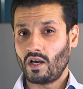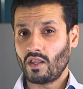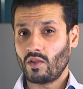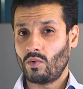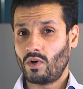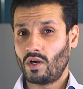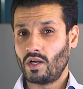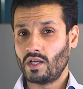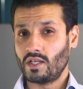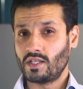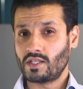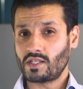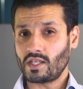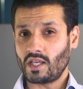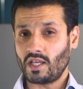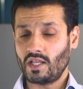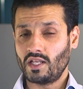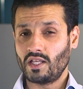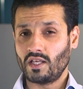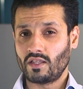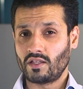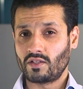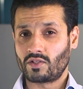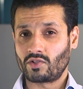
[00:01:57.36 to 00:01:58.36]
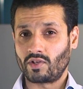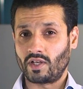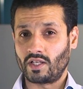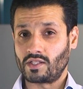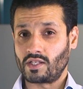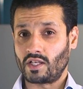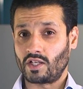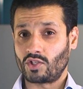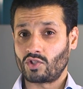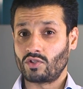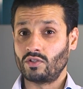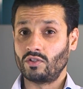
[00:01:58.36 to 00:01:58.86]
Otherwise, any other
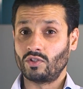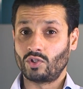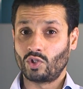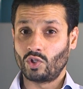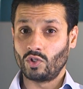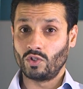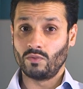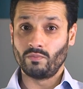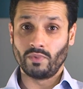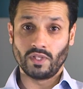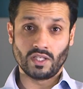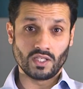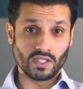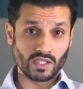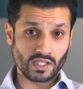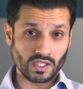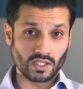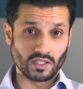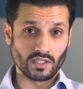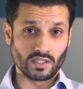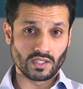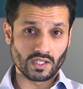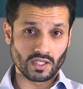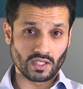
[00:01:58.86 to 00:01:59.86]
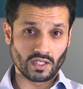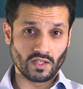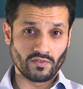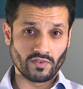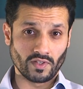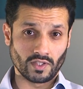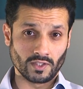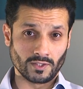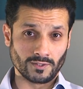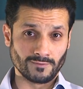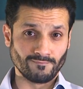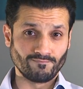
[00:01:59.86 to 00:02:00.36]
transaction could be considered
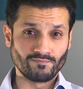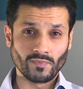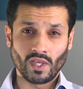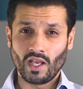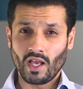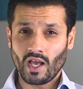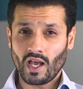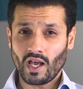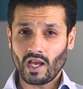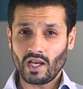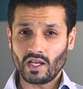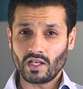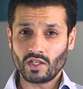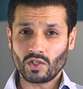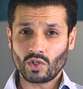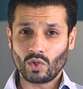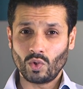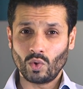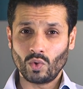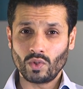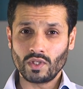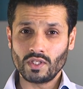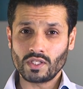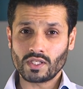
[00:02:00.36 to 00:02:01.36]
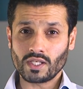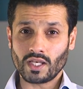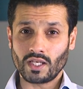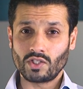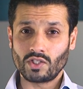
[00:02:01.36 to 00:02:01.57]
significant. And according to